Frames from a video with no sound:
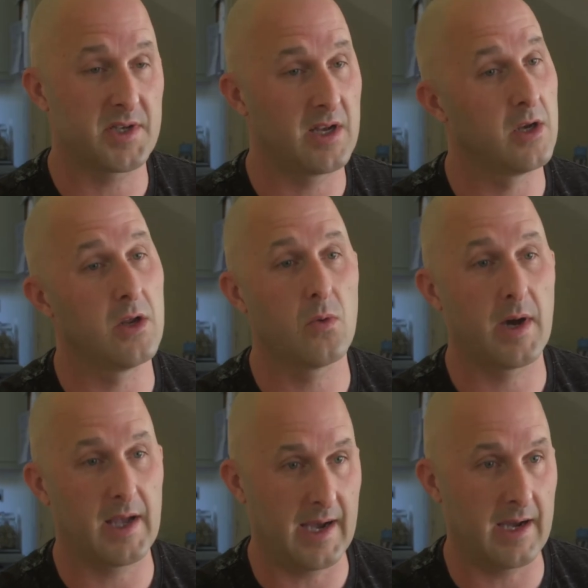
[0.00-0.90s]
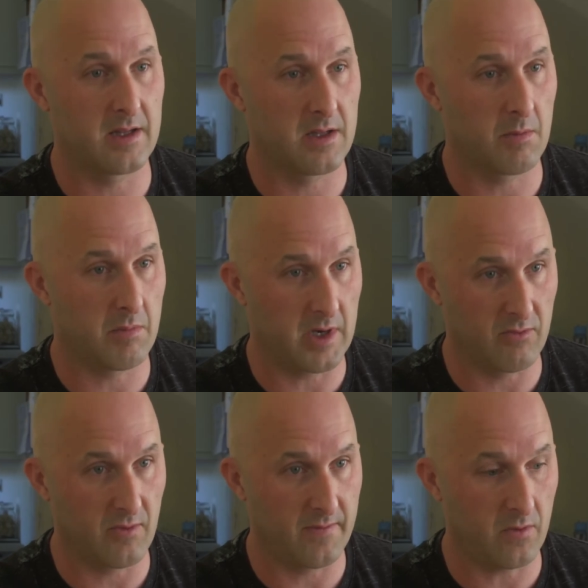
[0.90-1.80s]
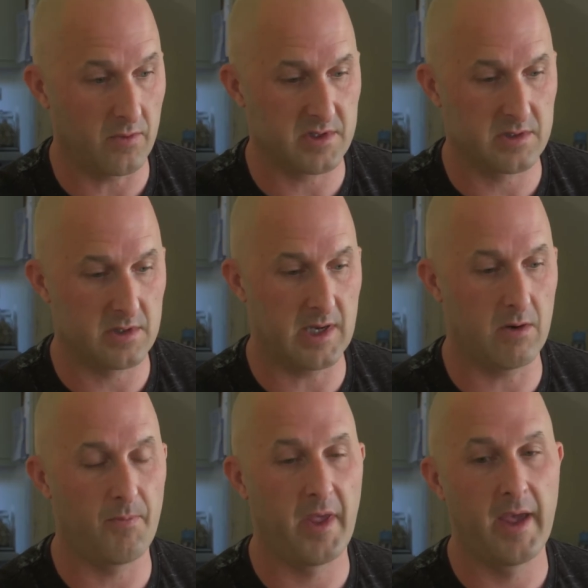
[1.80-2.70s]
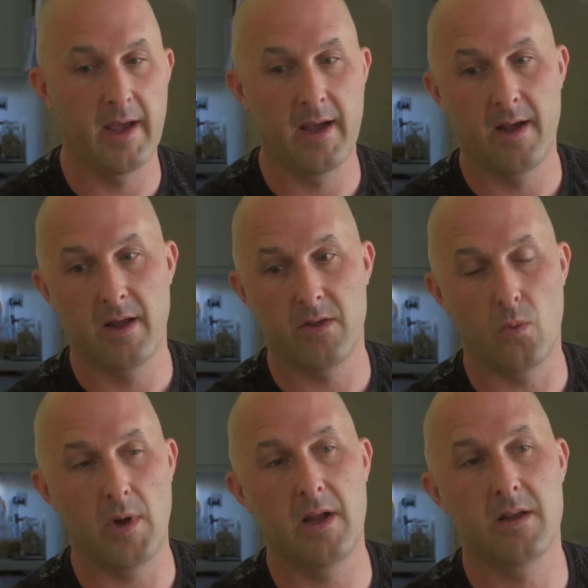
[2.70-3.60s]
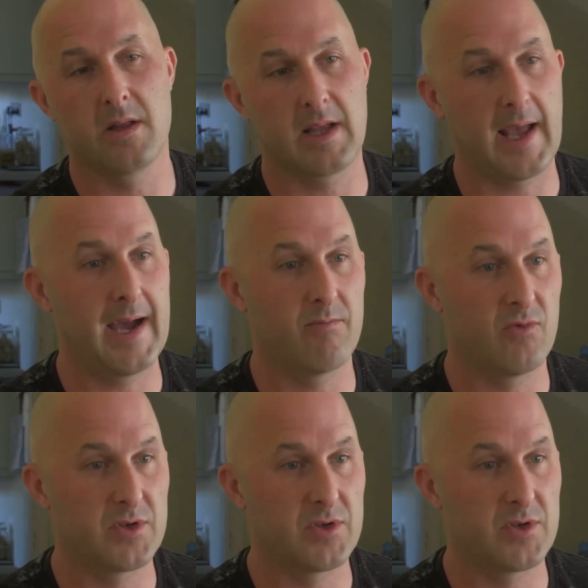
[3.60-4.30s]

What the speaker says: knew I had the microphones. Now, the way that the cameras